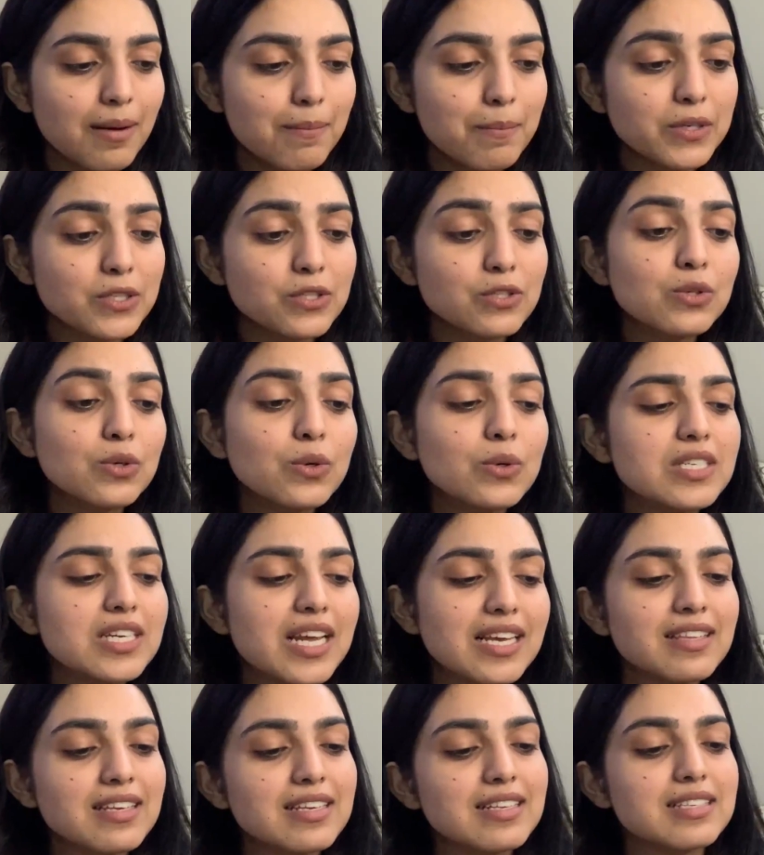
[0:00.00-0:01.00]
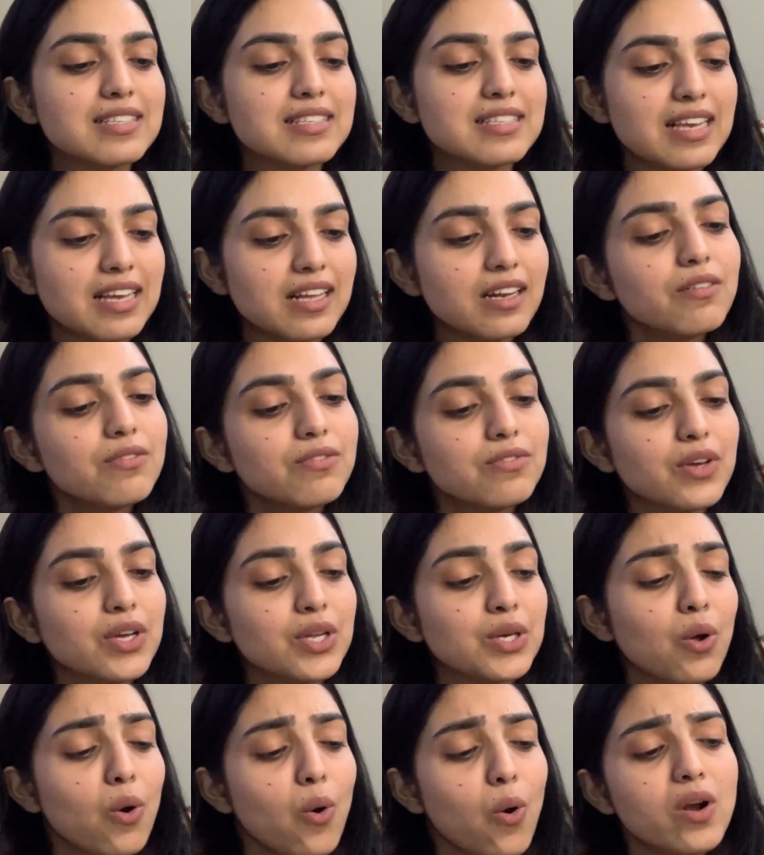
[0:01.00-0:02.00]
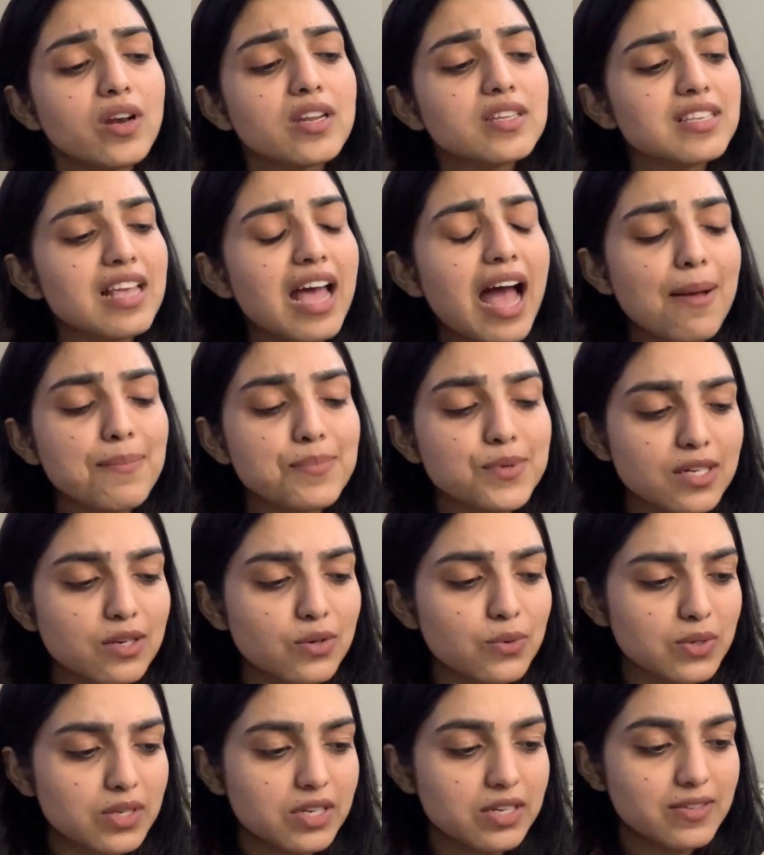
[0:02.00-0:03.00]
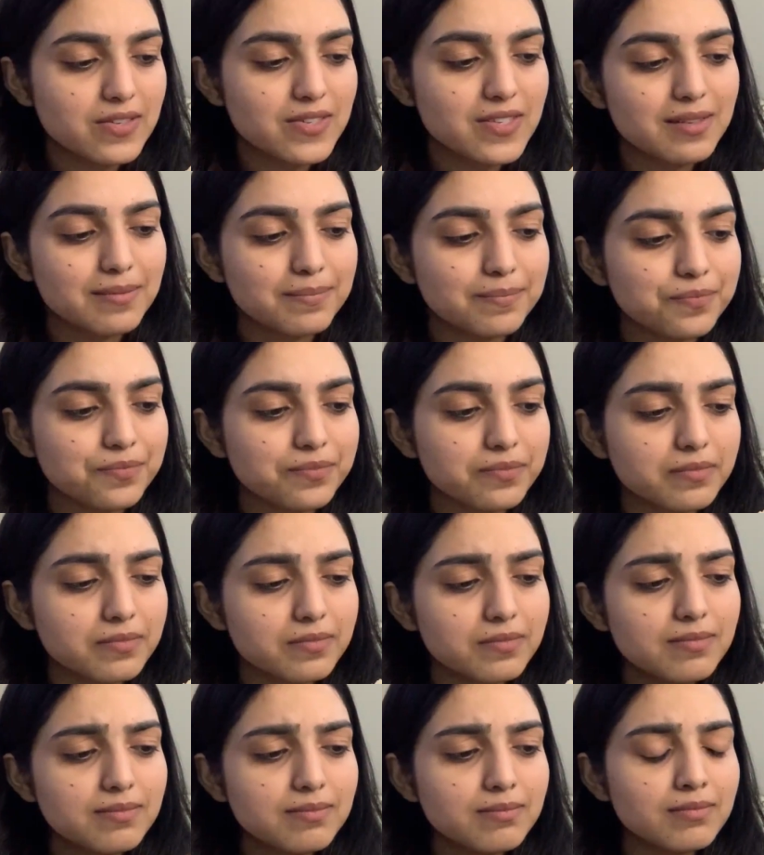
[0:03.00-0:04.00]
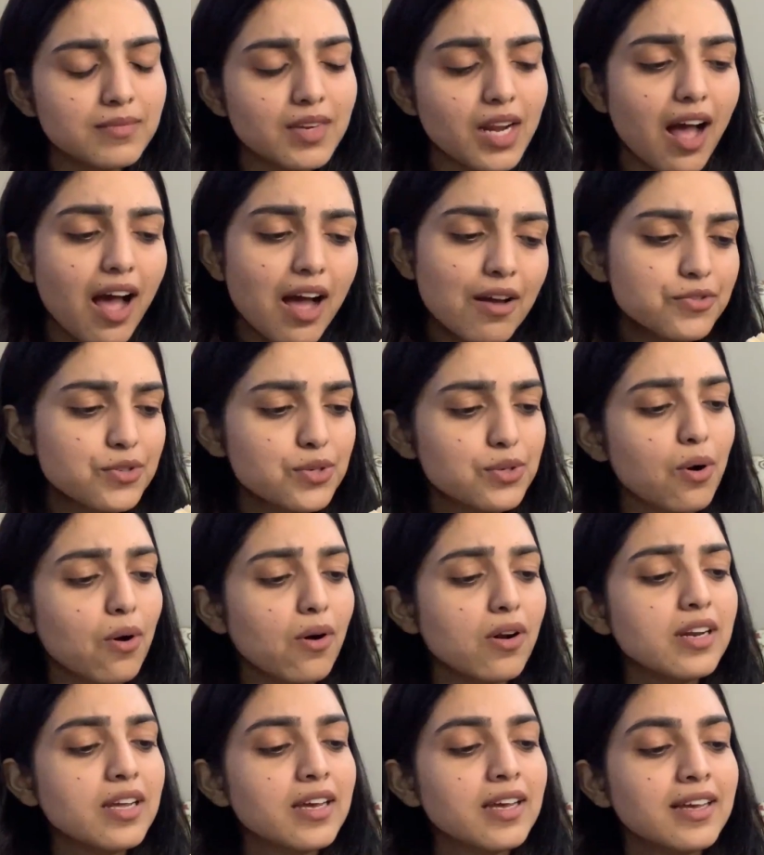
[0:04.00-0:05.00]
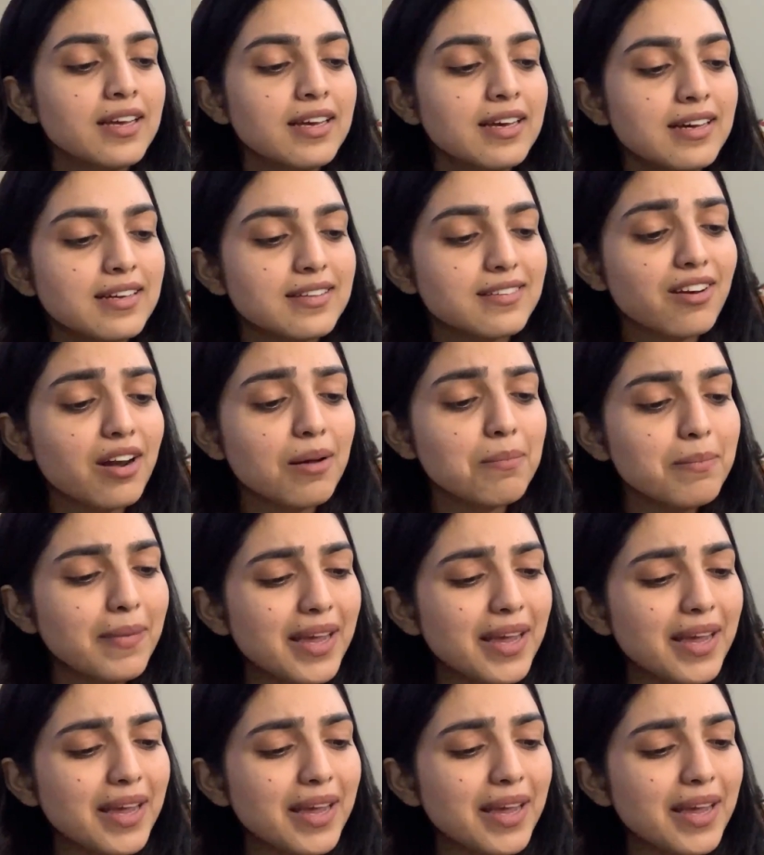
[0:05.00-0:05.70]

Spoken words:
but to know death itself in all its absoluteness. After all, there are